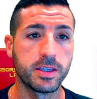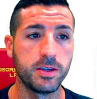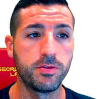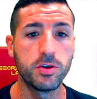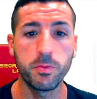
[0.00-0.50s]

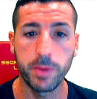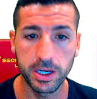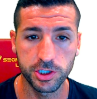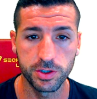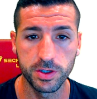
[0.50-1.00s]
if you're
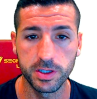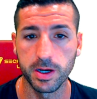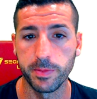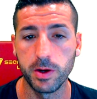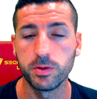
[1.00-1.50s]
passionate
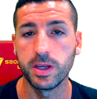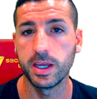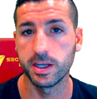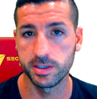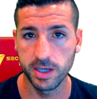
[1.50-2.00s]
about
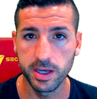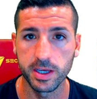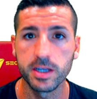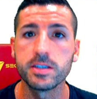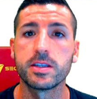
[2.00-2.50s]
data
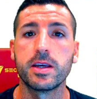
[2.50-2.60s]
science,